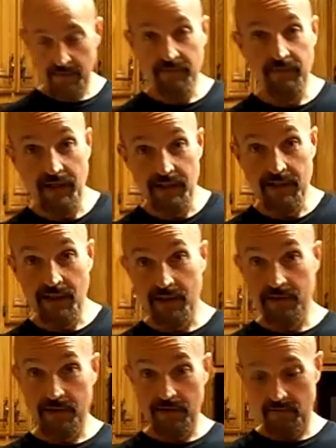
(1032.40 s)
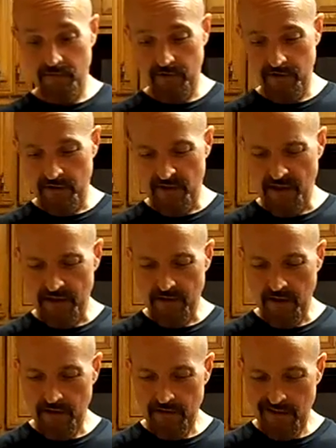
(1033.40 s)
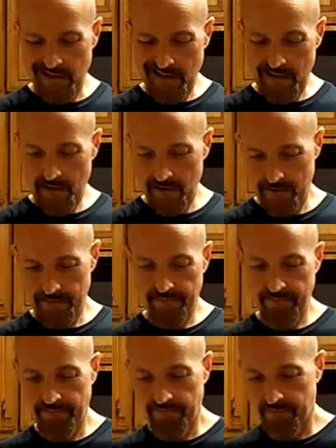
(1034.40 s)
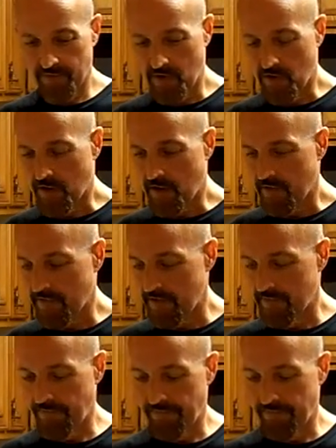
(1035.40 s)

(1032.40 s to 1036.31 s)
be fantastic with a nice hot tea or coffee.